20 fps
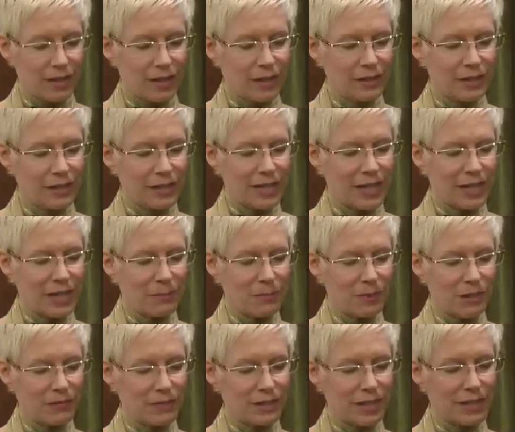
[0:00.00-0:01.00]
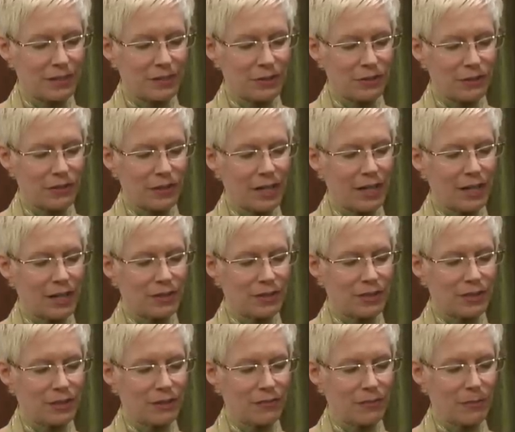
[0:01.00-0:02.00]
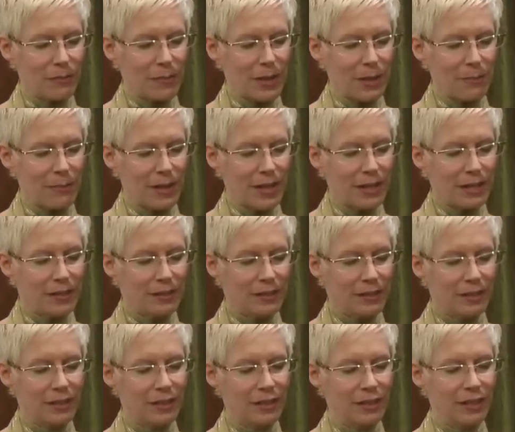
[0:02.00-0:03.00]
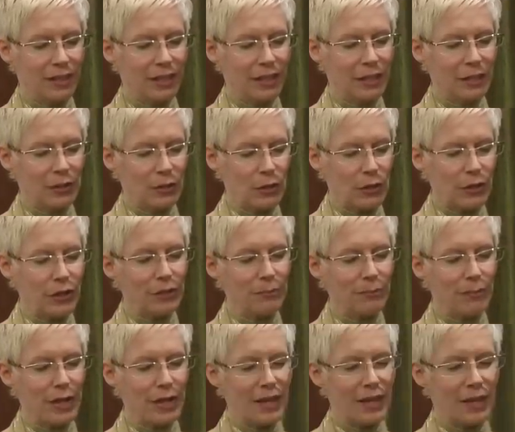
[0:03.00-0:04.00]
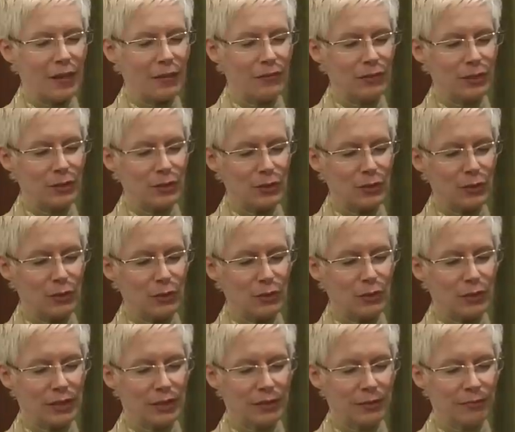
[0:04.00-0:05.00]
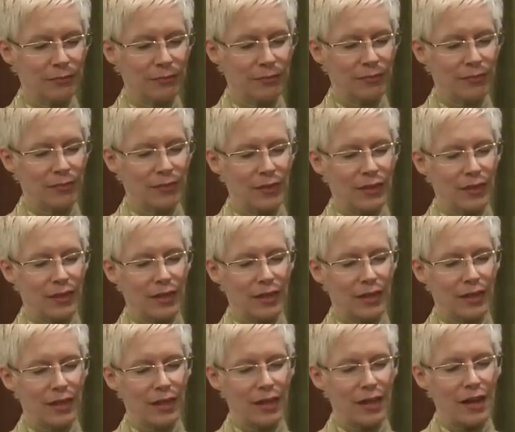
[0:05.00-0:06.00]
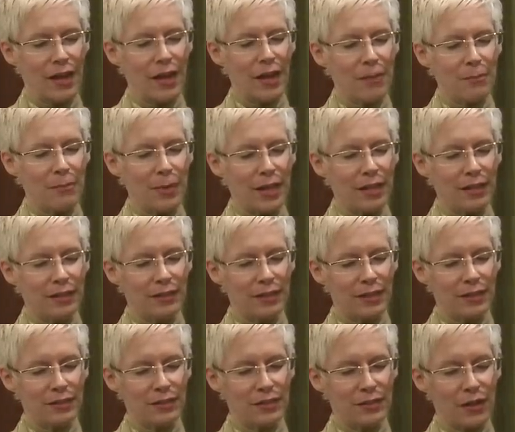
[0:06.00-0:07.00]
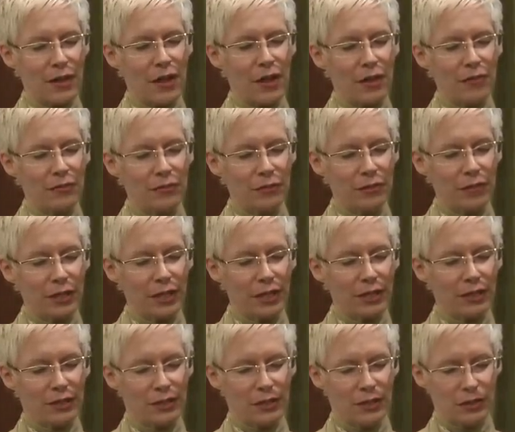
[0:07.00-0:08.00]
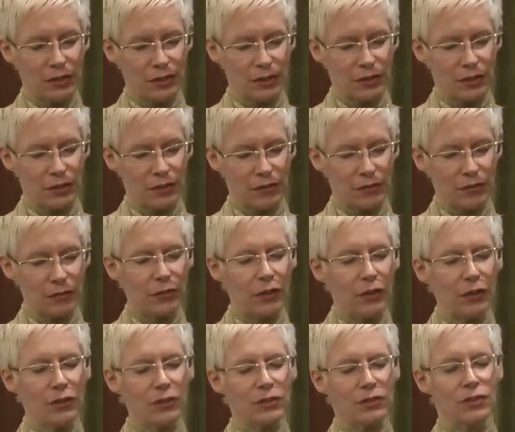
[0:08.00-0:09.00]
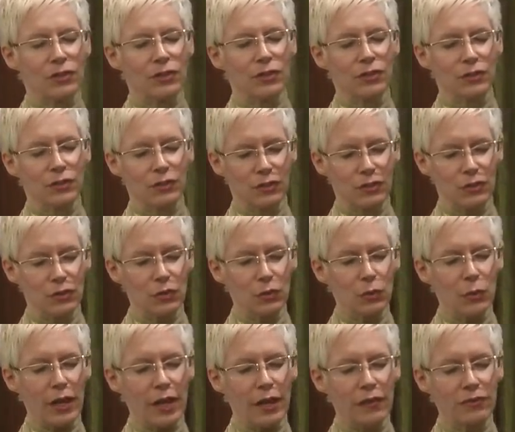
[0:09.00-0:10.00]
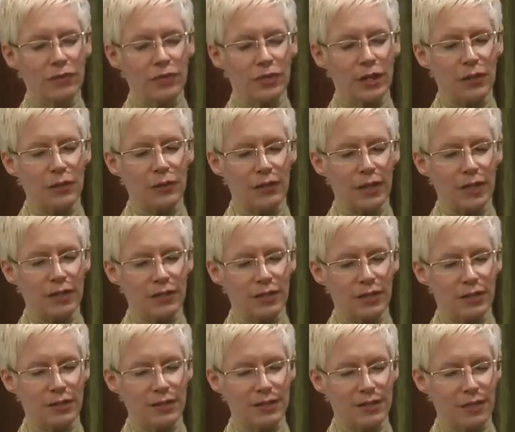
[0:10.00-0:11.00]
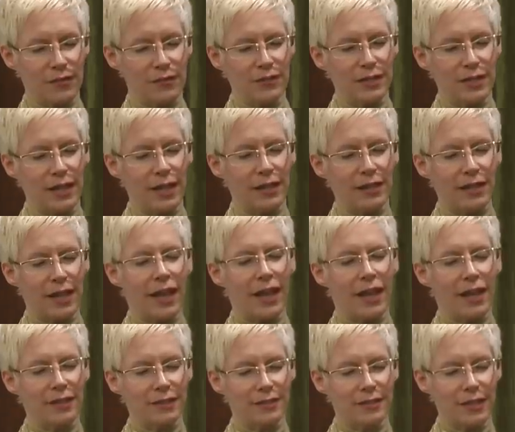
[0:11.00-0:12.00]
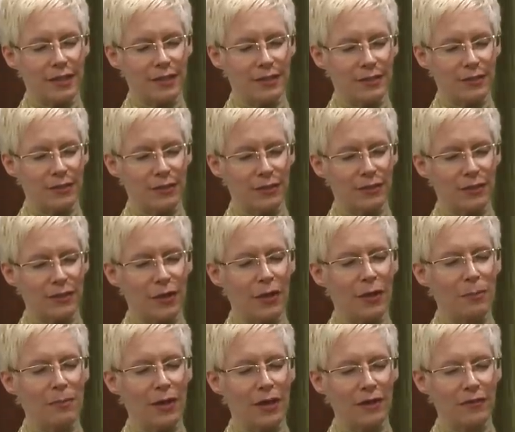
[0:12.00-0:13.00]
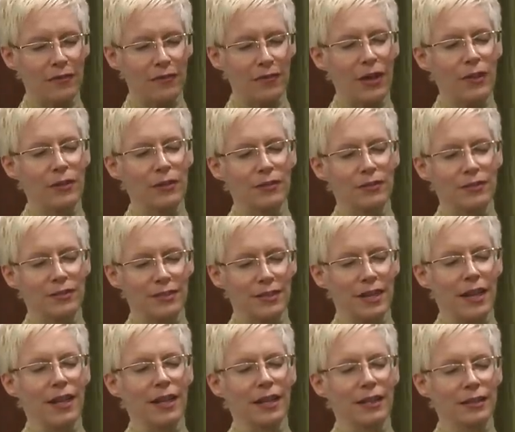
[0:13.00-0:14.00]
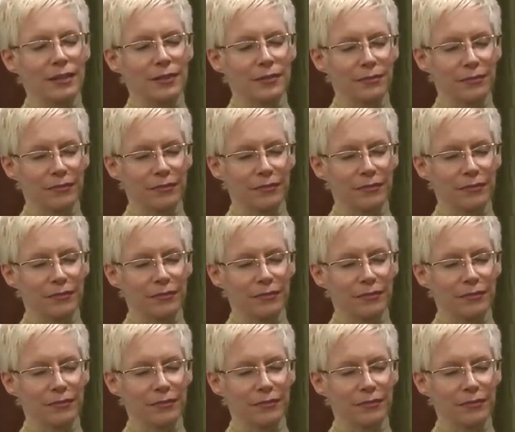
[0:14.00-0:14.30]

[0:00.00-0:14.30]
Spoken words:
In the name of Dattatreya Shiva Baba and Lord Mahavishnu, I make this offering first to 12 generations of dead ancestors on my father's side.